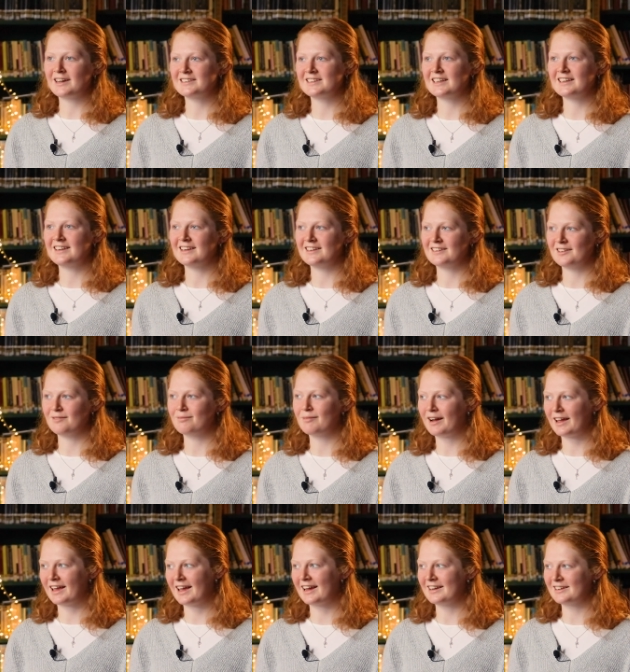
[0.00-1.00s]
I said this in
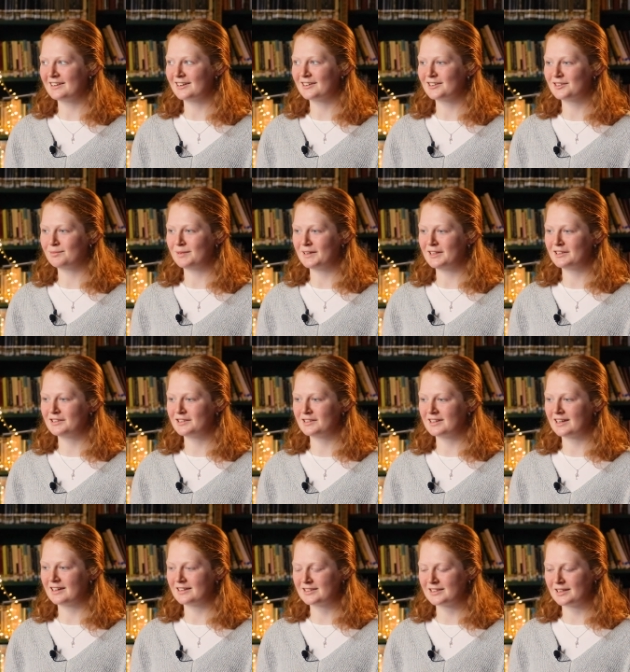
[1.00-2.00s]
my head girl speech
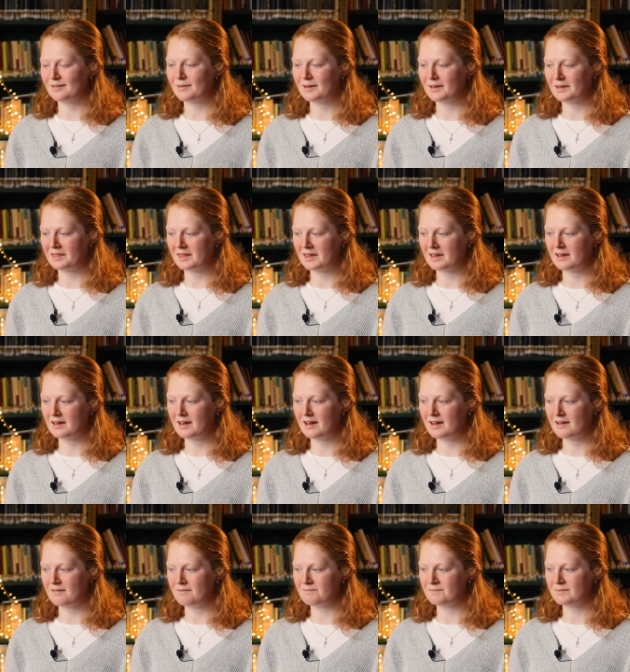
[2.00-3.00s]
last summer that.
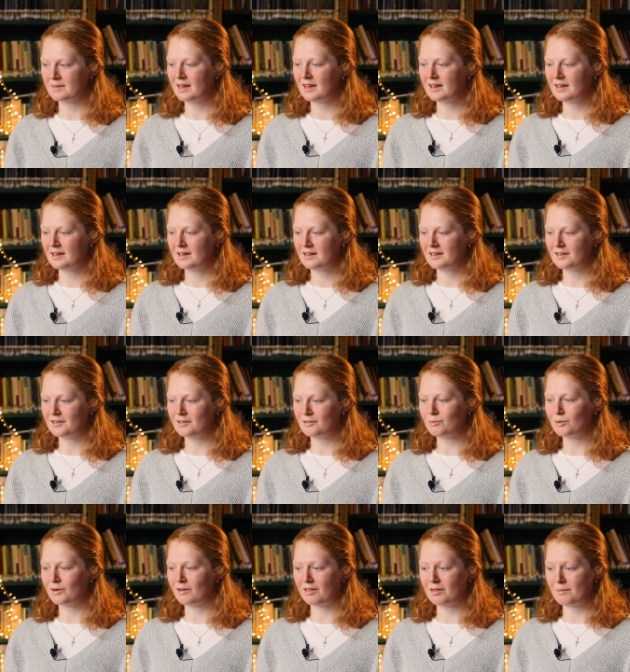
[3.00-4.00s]
Um,
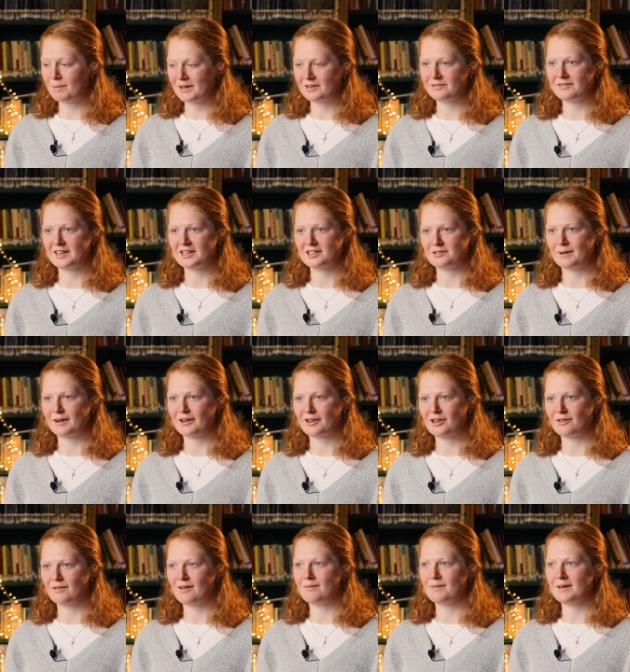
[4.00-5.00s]
one of the best things about
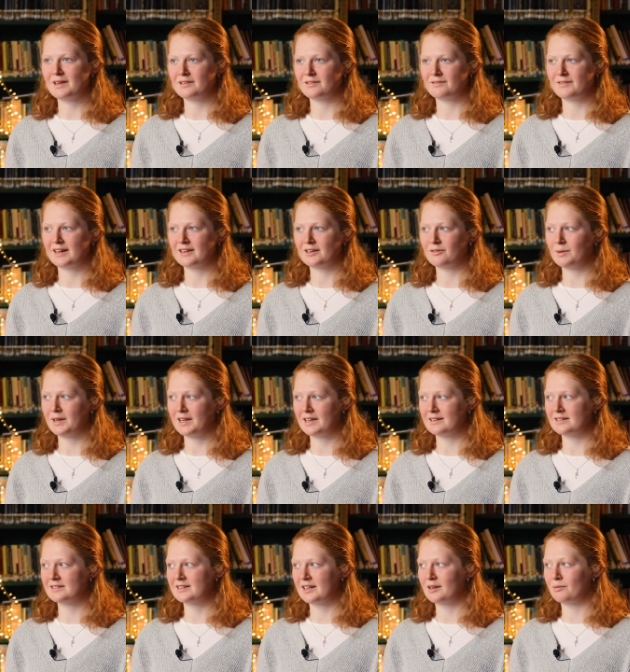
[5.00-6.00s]
QM is the fact that we
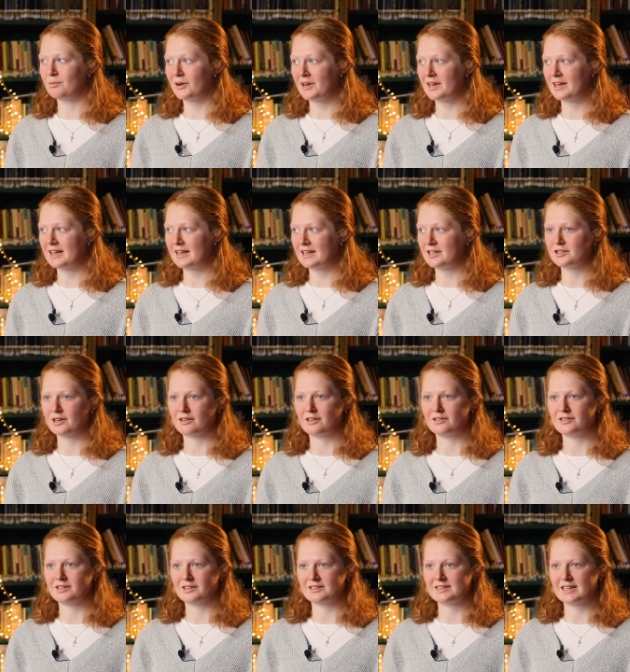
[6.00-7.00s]
can celebrate each
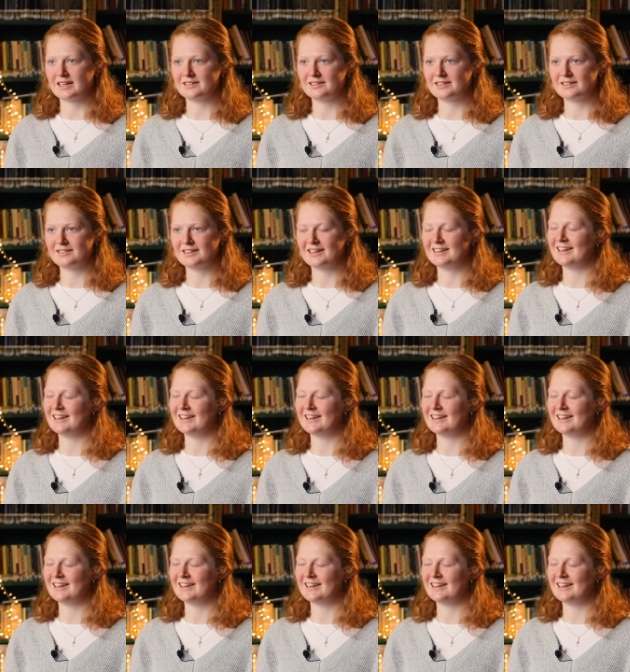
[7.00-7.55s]
other's successes